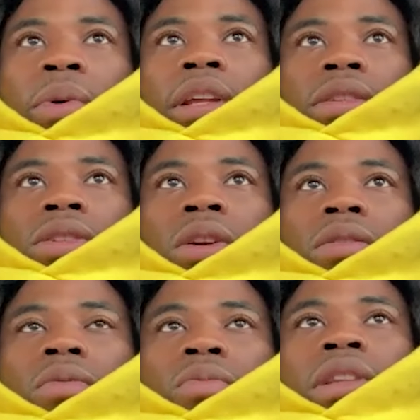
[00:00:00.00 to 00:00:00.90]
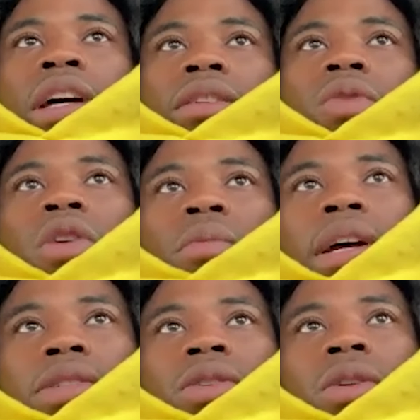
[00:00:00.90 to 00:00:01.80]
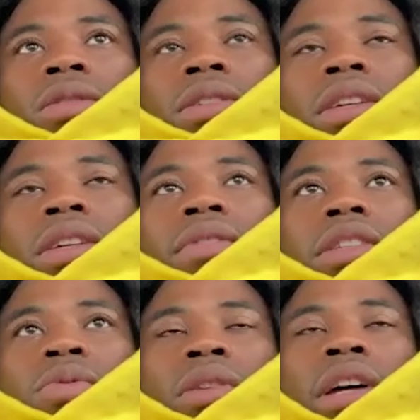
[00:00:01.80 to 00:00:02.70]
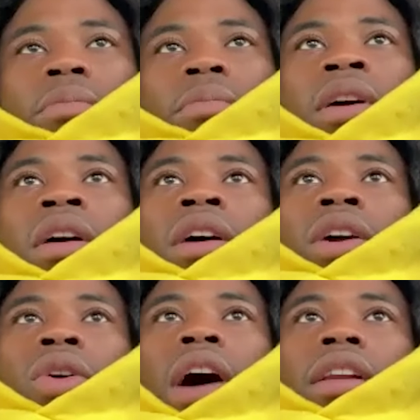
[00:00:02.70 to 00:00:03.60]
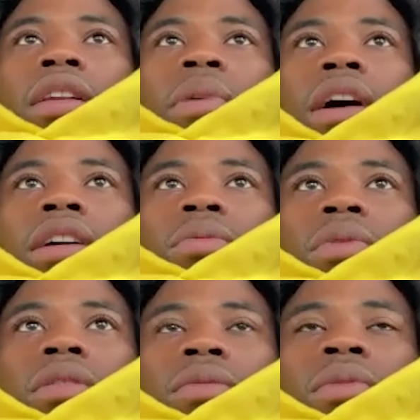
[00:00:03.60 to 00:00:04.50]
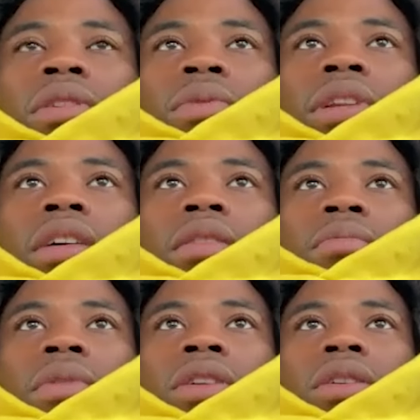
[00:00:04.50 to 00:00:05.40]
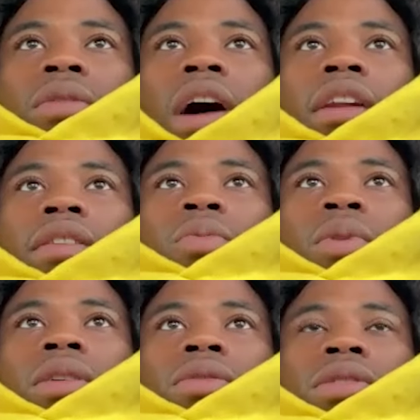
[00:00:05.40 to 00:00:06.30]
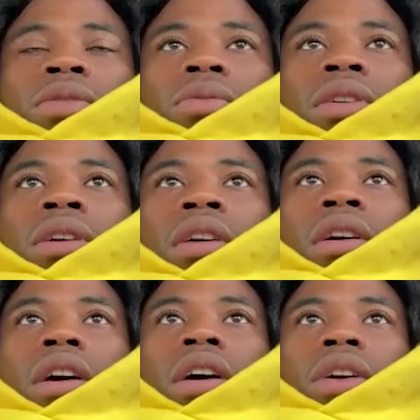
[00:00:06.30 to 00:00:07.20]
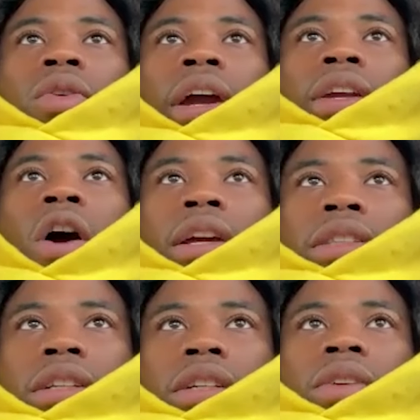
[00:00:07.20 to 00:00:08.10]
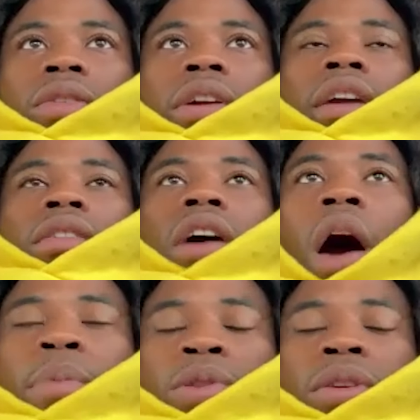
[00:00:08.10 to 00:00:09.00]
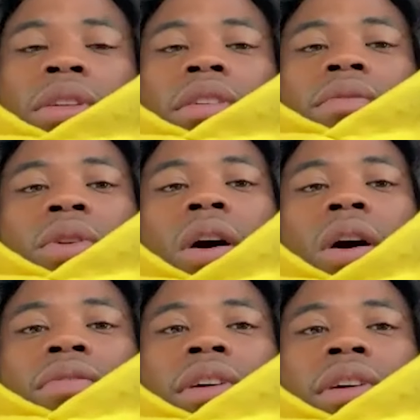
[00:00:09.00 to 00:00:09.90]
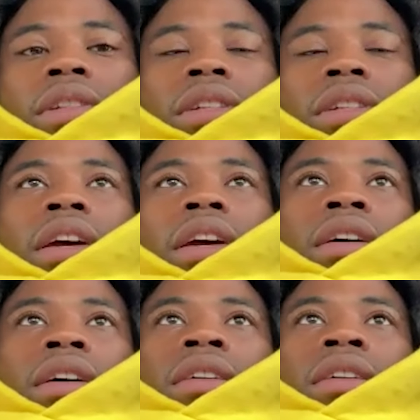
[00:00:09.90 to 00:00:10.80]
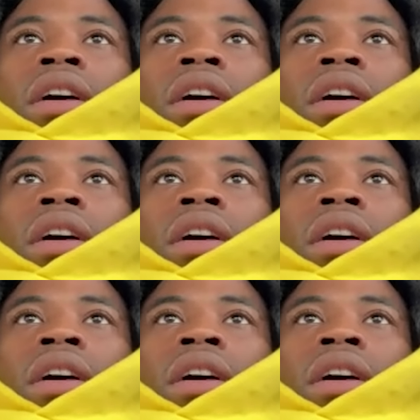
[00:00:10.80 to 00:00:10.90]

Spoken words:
we let the quarterback circle the defense. We let him, out of the pocket. We let him, out of the well to create yardage and create opportunity for the offense. And